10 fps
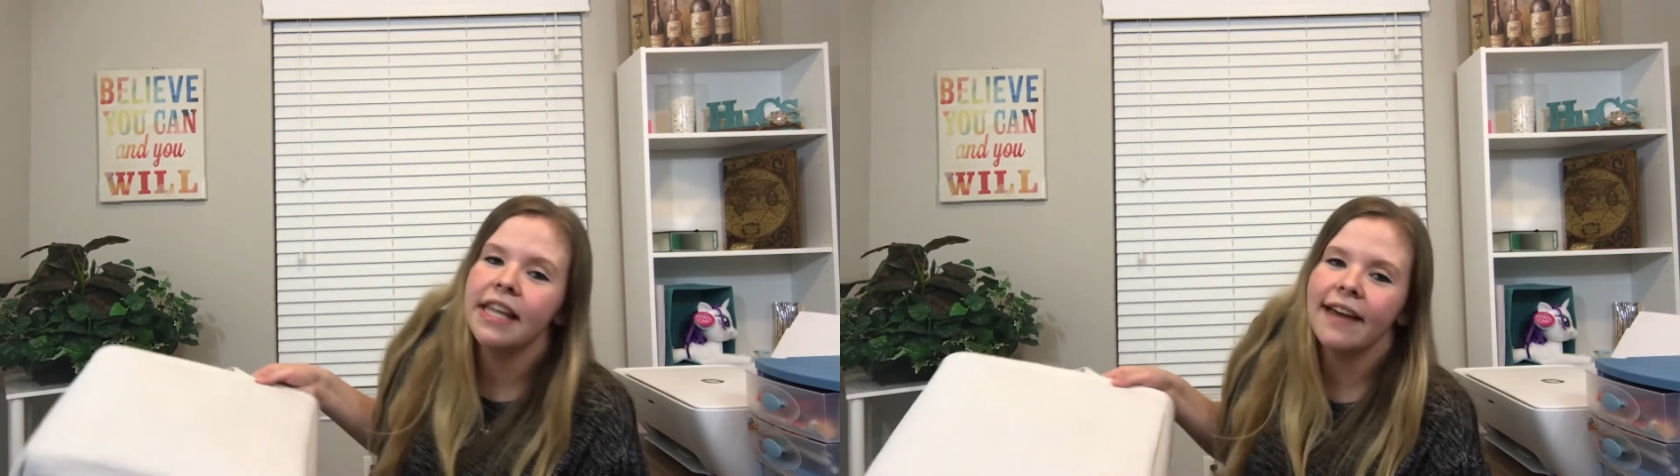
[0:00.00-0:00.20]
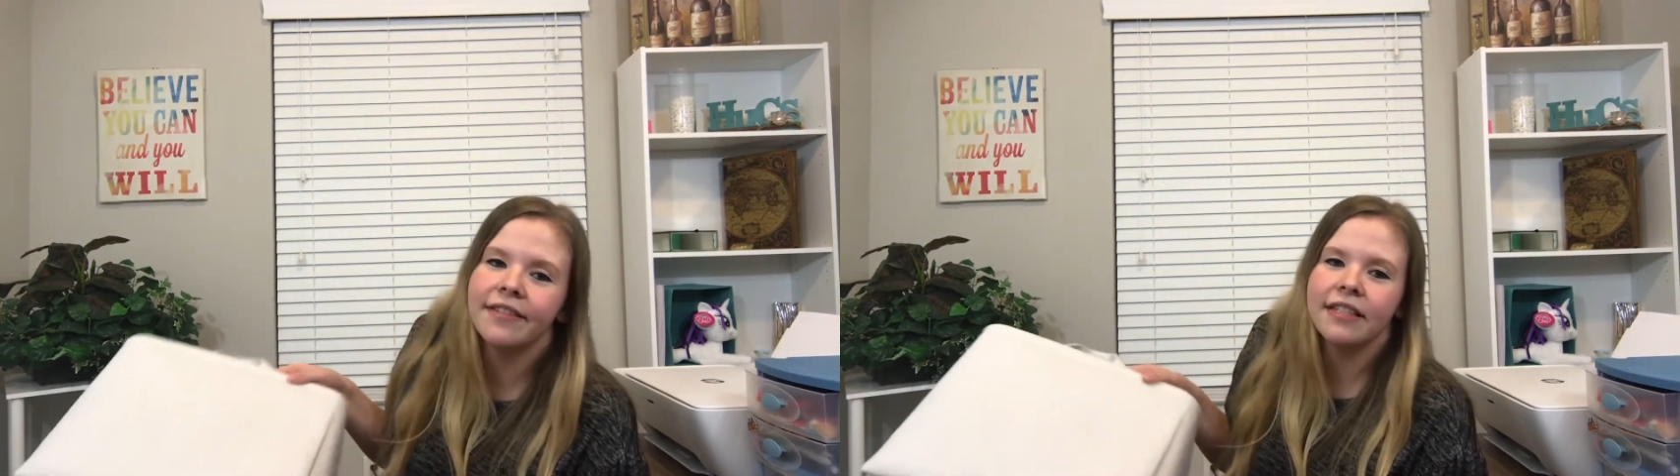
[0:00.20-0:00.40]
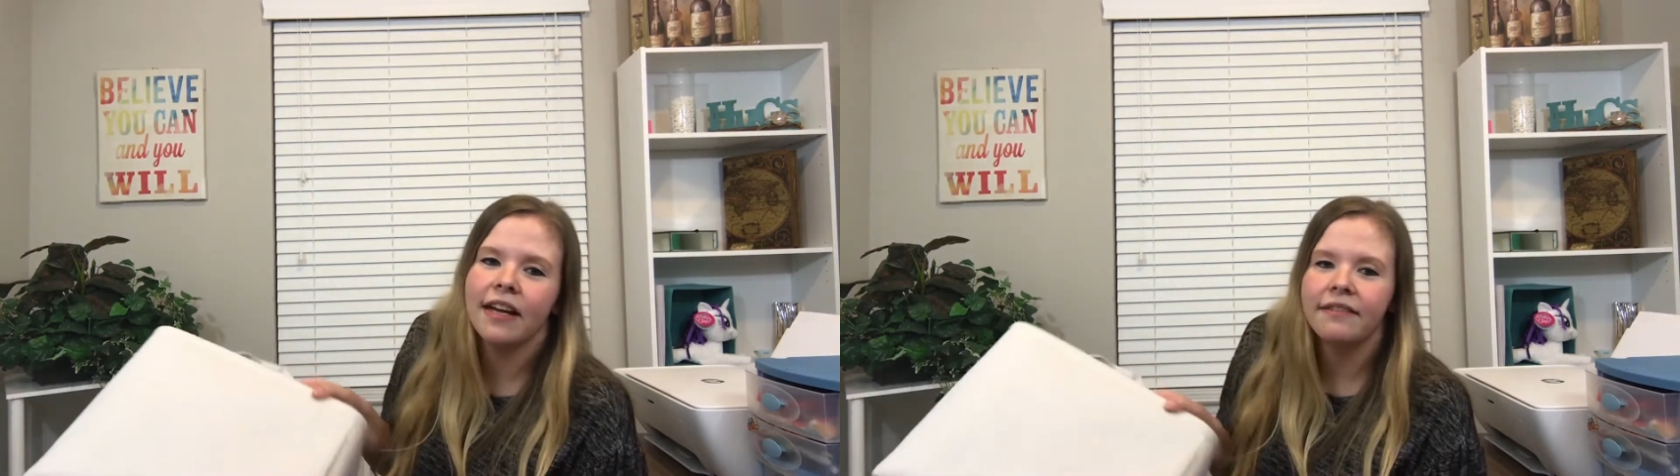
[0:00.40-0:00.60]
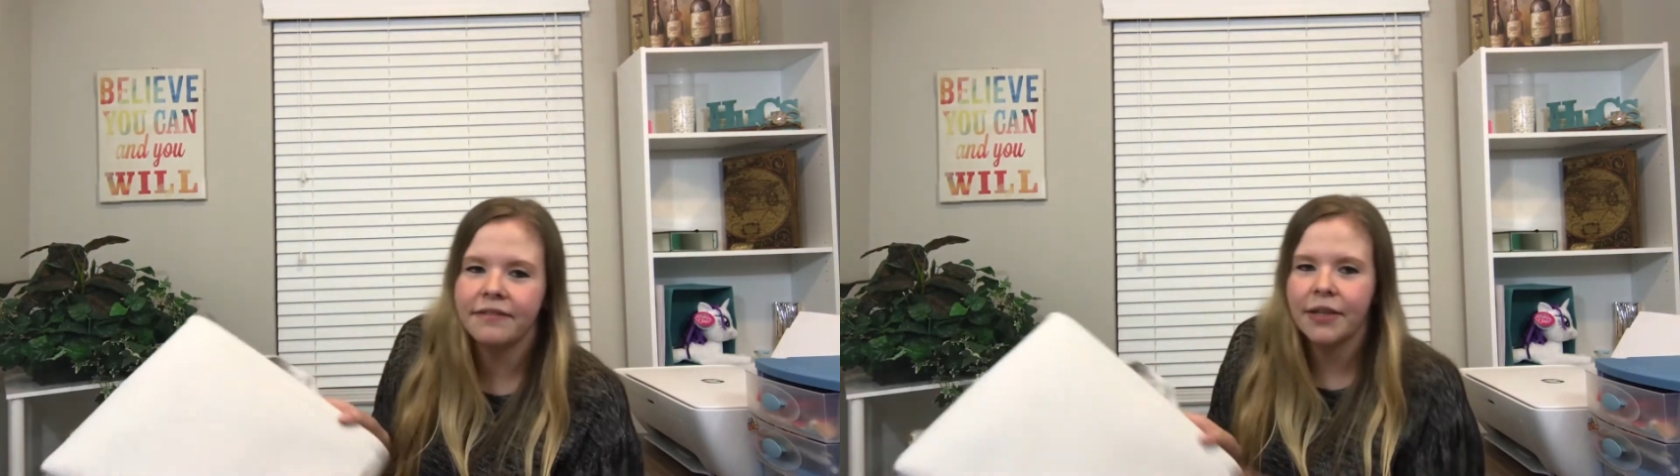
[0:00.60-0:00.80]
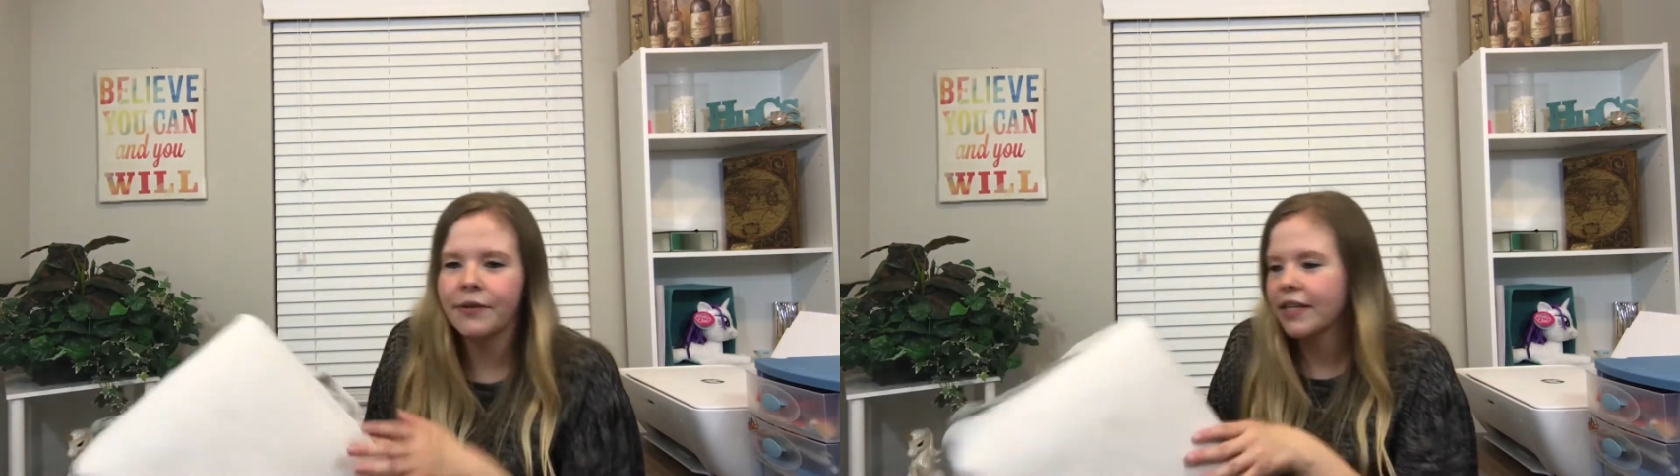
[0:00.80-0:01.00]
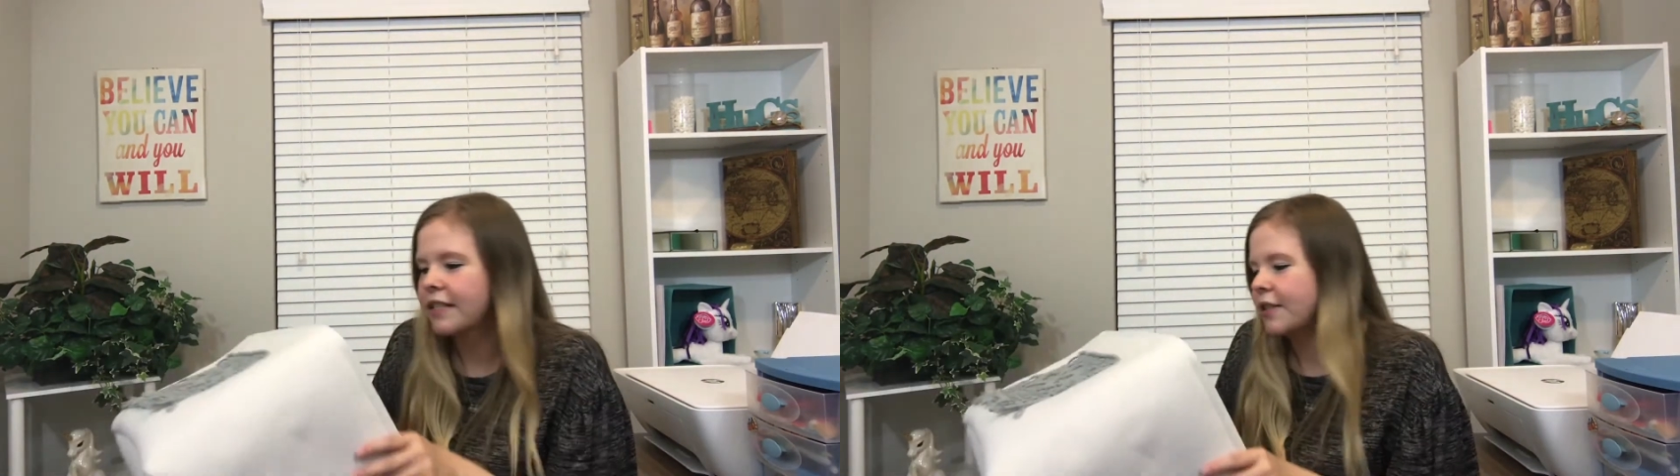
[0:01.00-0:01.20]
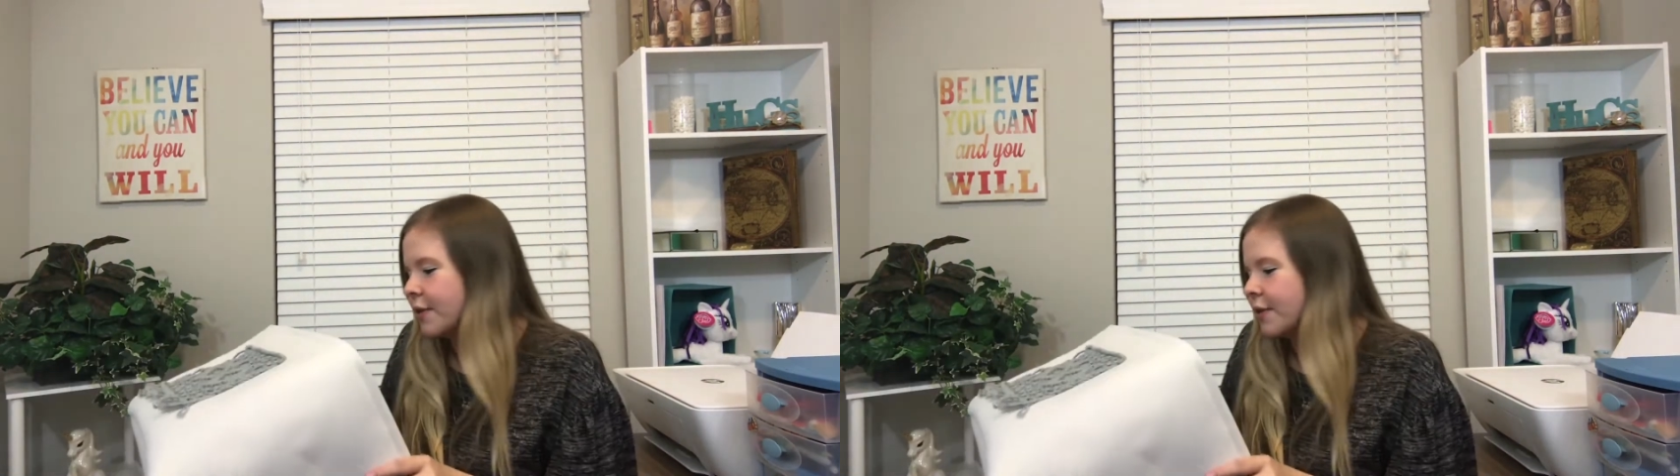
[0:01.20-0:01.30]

life stuff. Don't get too